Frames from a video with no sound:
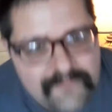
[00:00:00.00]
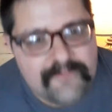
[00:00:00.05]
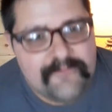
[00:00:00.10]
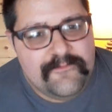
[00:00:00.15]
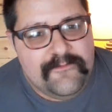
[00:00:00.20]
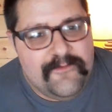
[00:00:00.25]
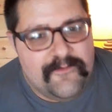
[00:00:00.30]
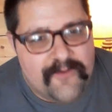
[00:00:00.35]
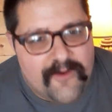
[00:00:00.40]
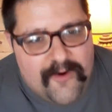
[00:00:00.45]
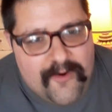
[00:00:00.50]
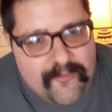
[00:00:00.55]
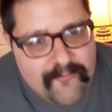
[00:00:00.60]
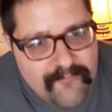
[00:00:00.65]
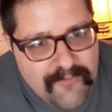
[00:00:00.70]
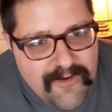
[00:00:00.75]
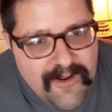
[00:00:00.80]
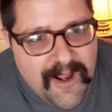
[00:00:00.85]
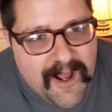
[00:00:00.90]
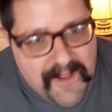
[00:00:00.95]

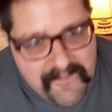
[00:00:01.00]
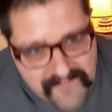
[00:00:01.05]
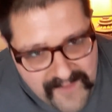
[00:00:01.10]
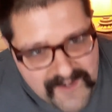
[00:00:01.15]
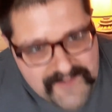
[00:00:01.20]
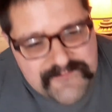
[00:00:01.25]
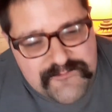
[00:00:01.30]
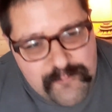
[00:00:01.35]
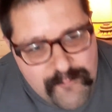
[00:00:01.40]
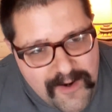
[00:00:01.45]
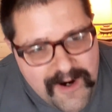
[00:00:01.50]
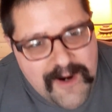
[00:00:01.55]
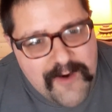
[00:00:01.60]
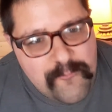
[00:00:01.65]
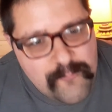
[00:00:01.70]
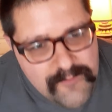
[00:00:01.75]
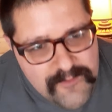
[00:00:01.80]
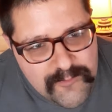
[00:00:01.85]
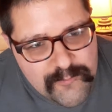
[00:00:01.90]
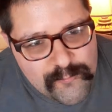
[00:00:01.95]
And that's why
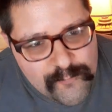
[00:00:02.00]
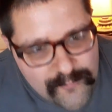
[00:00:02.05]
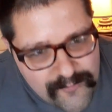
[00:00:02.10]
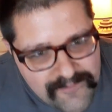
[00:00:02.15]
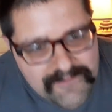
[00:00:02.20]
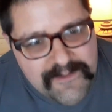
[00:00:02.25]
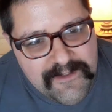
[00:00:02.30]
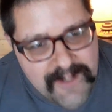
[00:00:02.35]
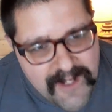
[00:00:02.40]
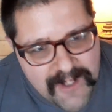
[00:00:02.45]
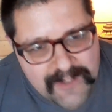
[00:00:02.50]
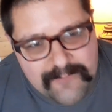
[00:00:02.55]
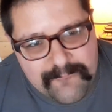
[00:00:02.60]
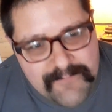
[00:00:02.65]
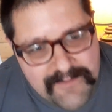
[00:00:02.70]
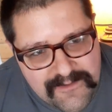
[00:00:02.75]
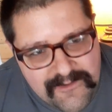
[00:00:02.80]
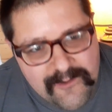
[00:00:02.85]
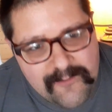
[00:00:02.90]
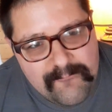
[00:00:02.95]
we really got to
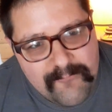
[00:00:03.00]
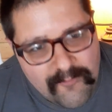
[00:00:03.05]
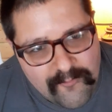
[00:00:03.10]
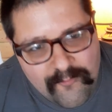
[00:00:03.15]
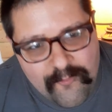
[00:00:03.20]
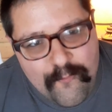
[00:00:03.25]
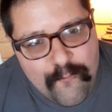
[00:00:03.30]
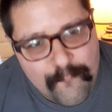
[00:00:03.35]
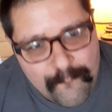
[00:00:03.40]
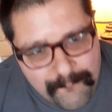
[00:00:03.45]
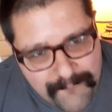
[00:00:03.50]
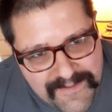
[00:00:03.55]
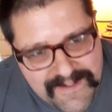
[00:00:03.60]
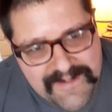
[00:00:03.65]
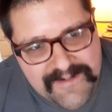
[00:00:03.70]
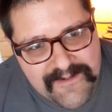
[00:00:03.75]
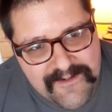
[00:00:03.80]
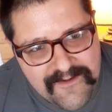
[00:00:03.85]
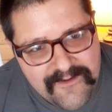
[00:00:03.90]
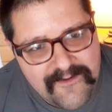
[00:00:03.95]
become our own
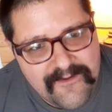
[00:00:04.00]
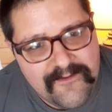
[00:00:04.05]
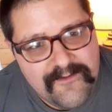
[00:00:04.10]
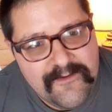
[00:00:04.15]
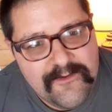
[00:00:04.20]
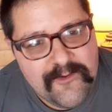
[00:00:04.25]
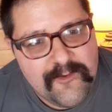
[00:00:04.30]
media.